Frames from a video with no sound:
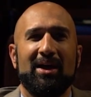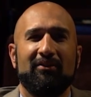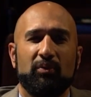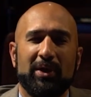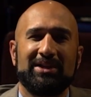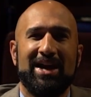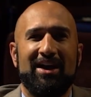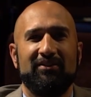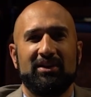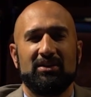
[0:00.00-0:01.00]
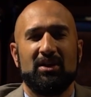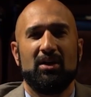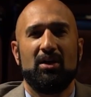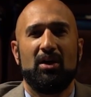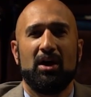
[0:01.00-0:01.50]
have wreaked havoc
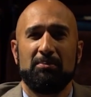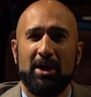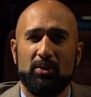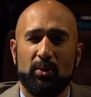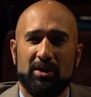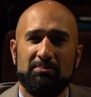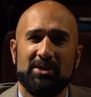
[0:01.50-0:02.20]
on minority